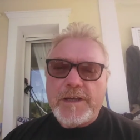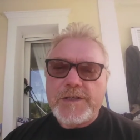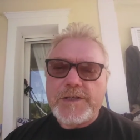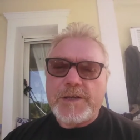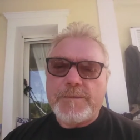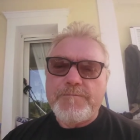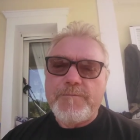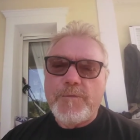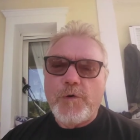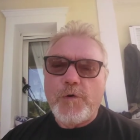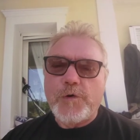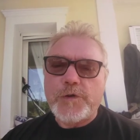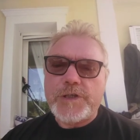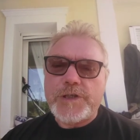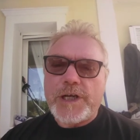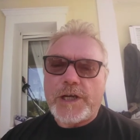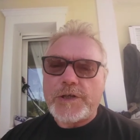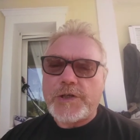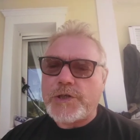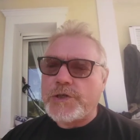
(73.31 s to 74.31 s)
some more
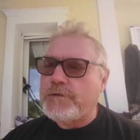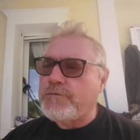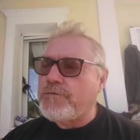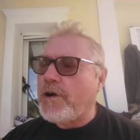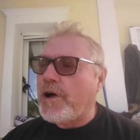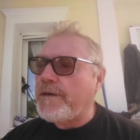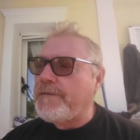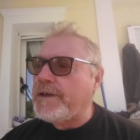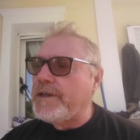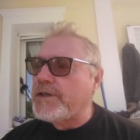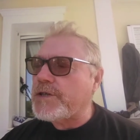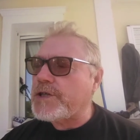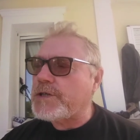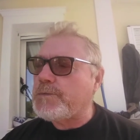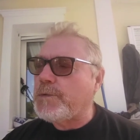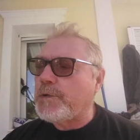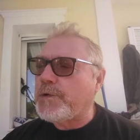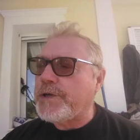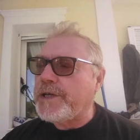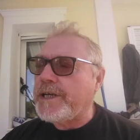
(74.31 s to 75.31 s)
Dutch arriving this
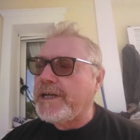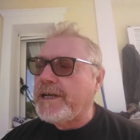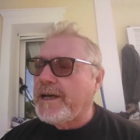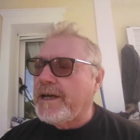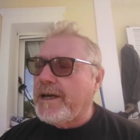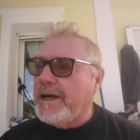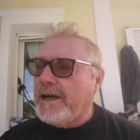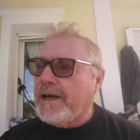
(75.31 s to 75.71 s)
morning.